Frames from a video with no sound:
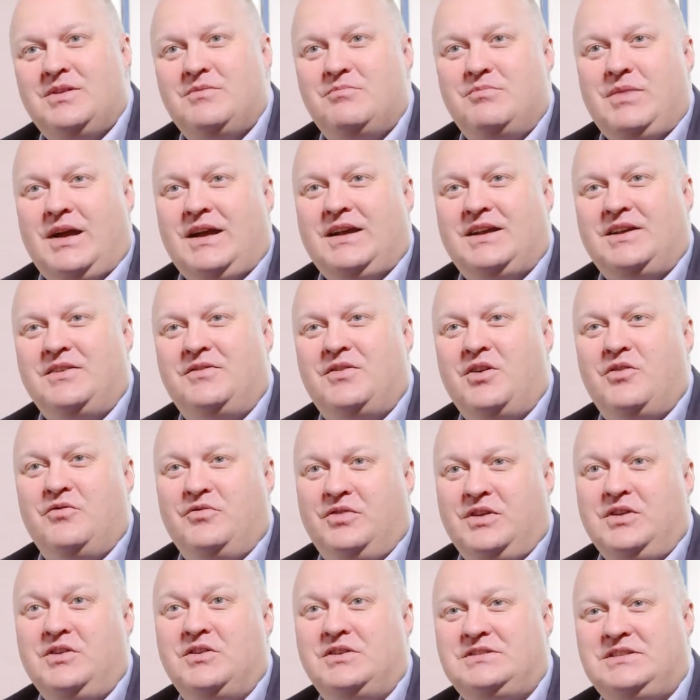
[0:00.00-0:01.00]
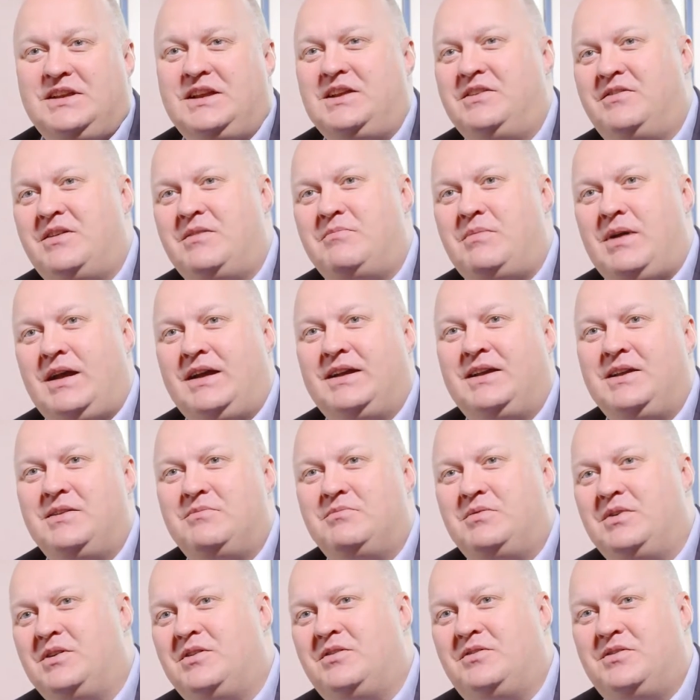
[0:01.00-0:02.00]
back of, hopefully not a cigarette
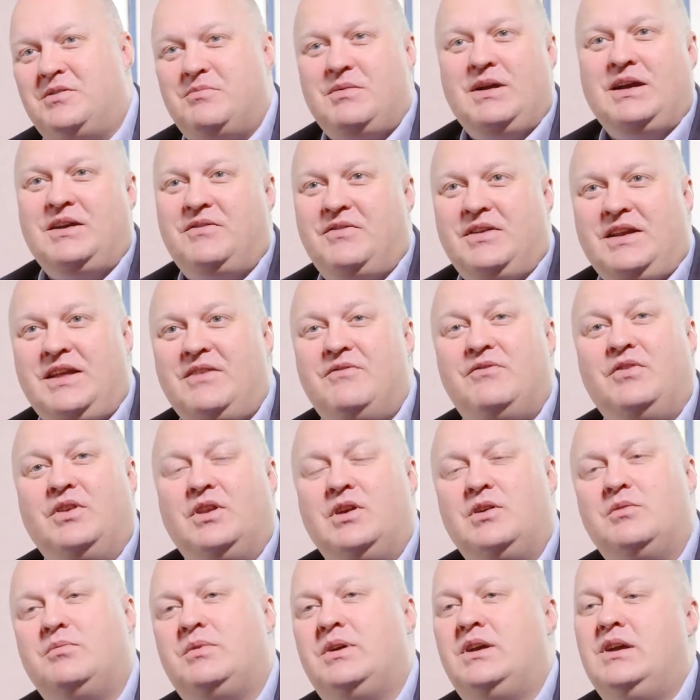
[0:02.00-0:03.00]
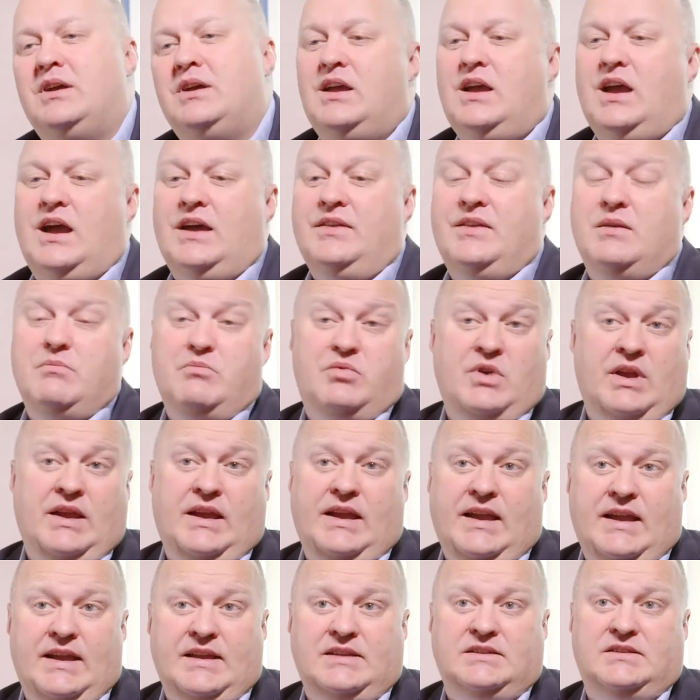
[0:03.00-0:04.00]
packet, but on the back of an envelope, and then
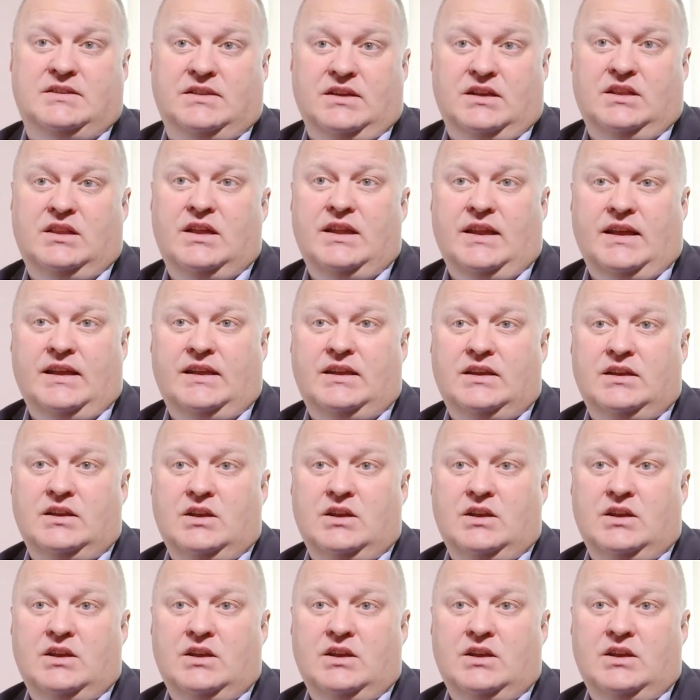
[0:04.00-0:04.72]
bringing it into the clinic.